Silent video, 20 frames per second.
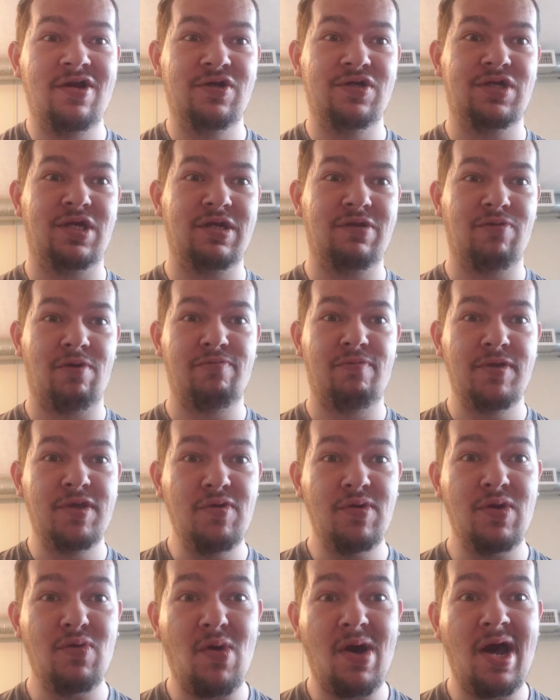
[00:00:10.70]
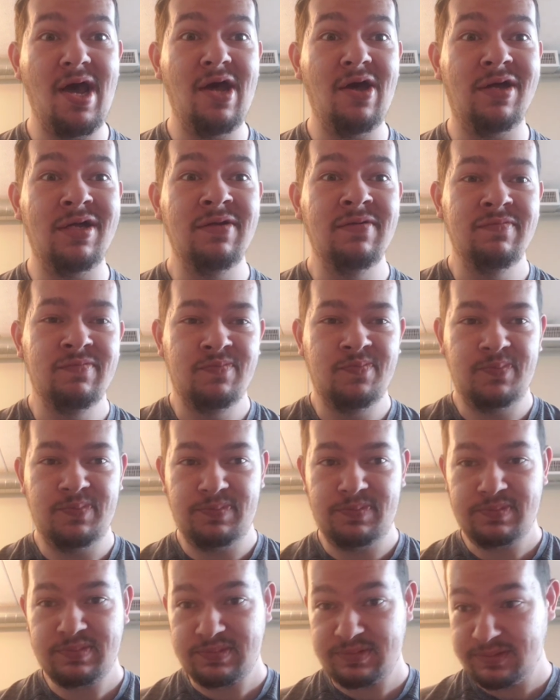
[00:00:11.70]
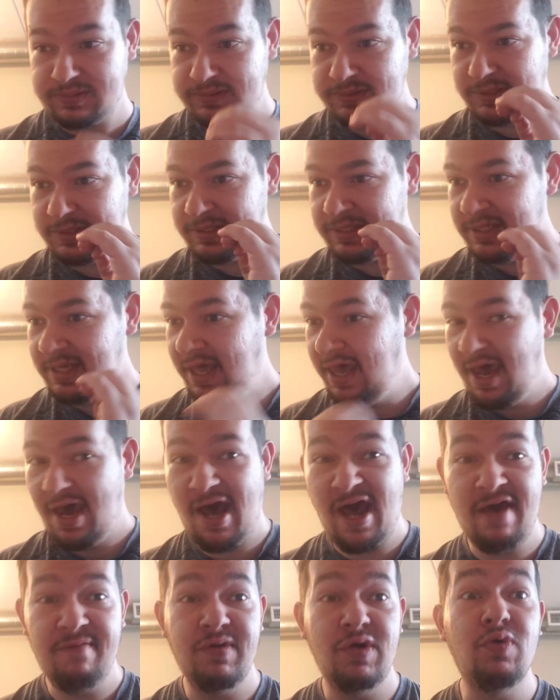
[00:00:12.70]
an energy drink review in a while. I've